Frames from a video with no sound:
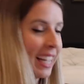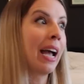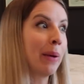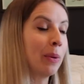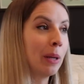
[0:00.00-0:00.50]

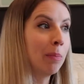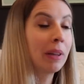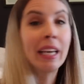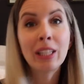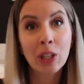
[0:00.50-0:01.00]
I would
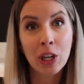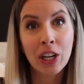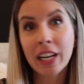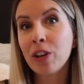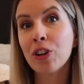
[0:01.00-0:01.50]
place
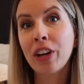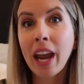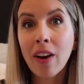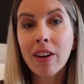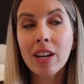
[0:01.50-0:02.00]
her in her
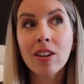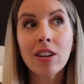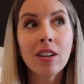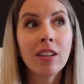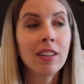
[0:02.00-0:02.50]

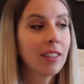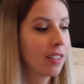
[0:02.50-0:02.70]
carrier.